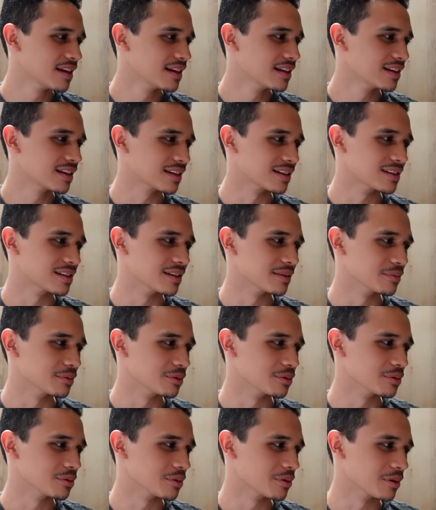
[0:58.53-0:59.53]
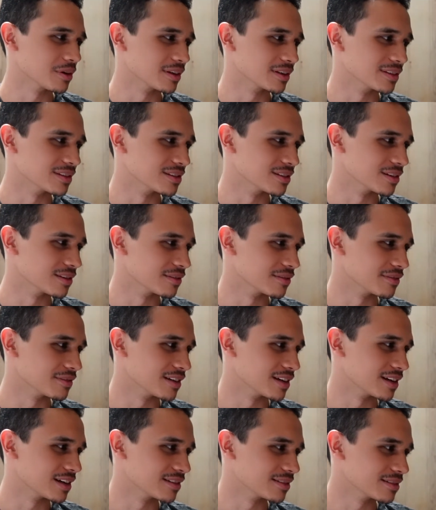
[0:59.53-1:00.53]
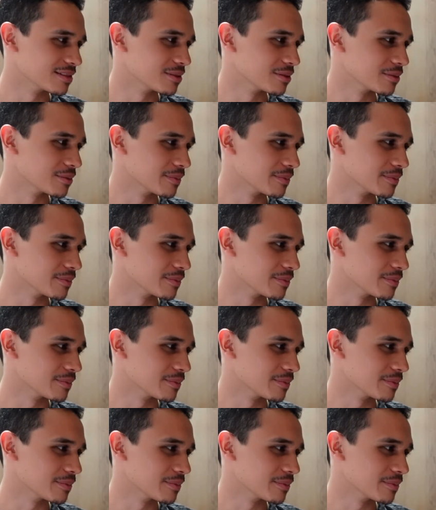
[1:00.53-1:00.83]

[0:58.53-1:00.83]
Like I said, I'm just recording this on the fly, so